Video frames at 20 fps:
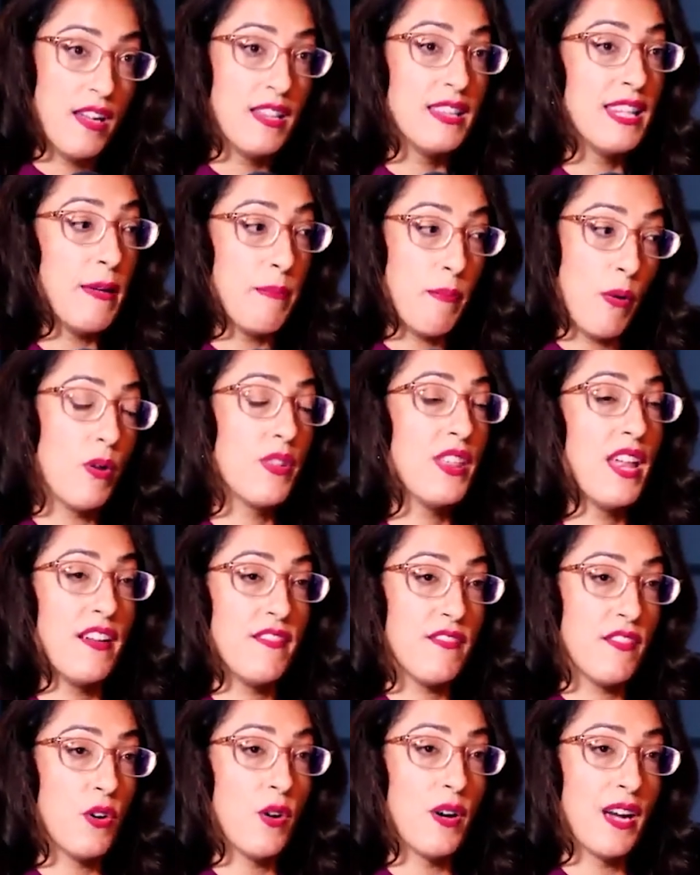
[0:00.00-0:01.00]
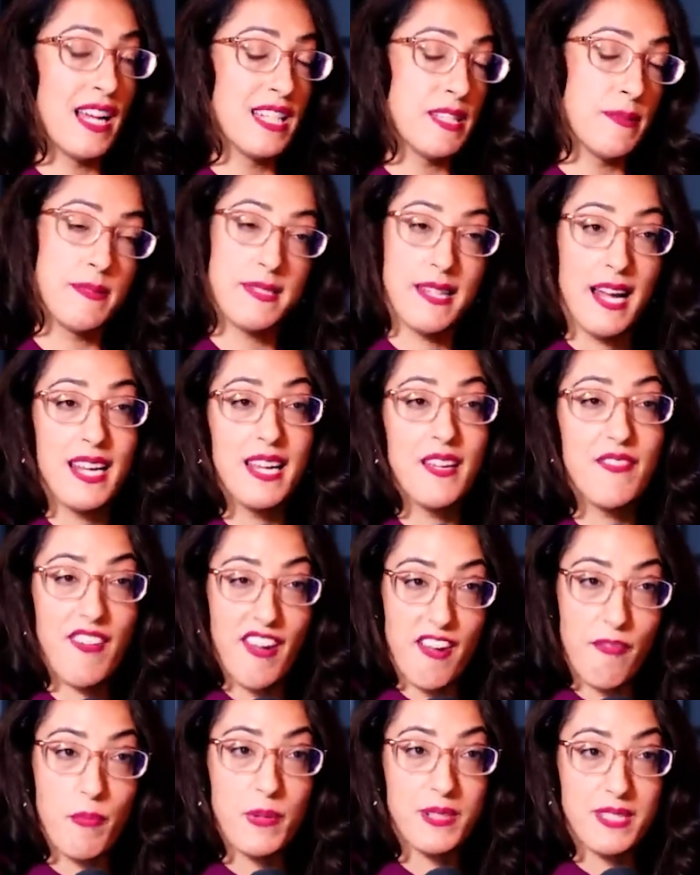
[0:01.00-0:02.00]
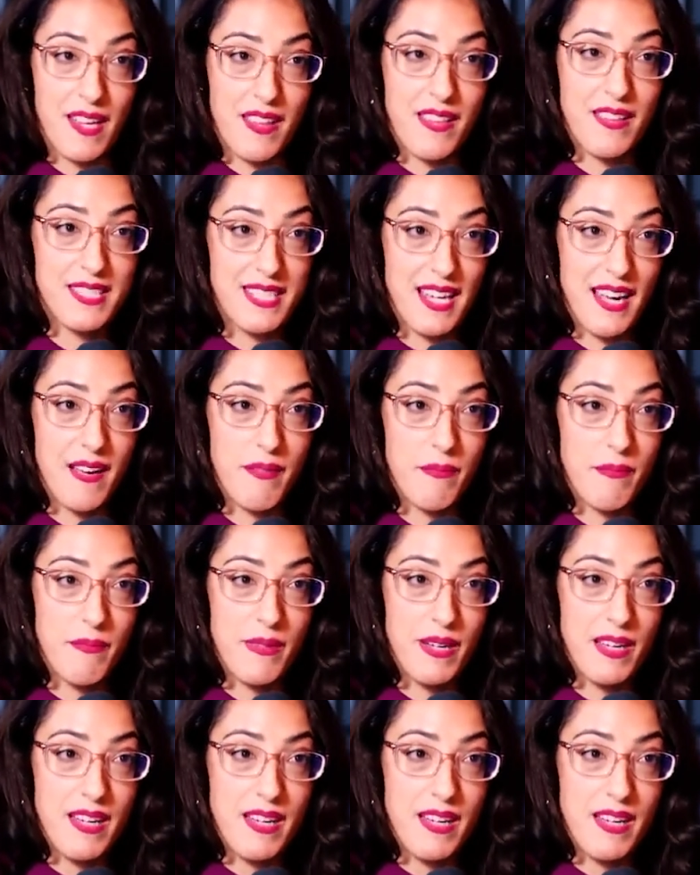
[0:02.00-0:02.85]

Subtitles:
they both have orgasms 95% of the time.